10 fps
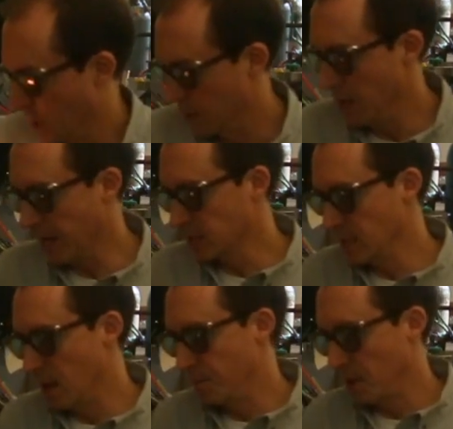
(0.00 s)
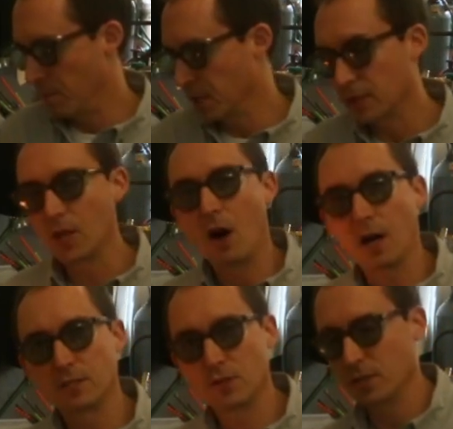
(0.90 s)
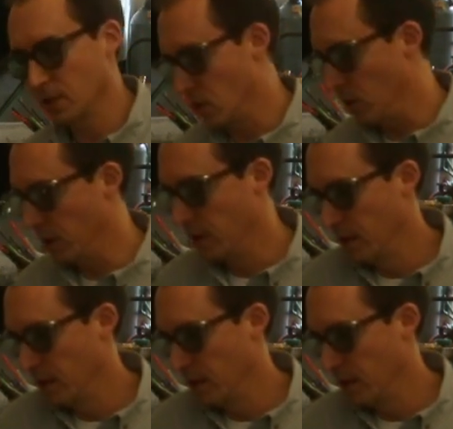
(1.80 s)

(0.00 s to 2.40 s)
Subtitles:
Next up, I'm going to get the oxygen going.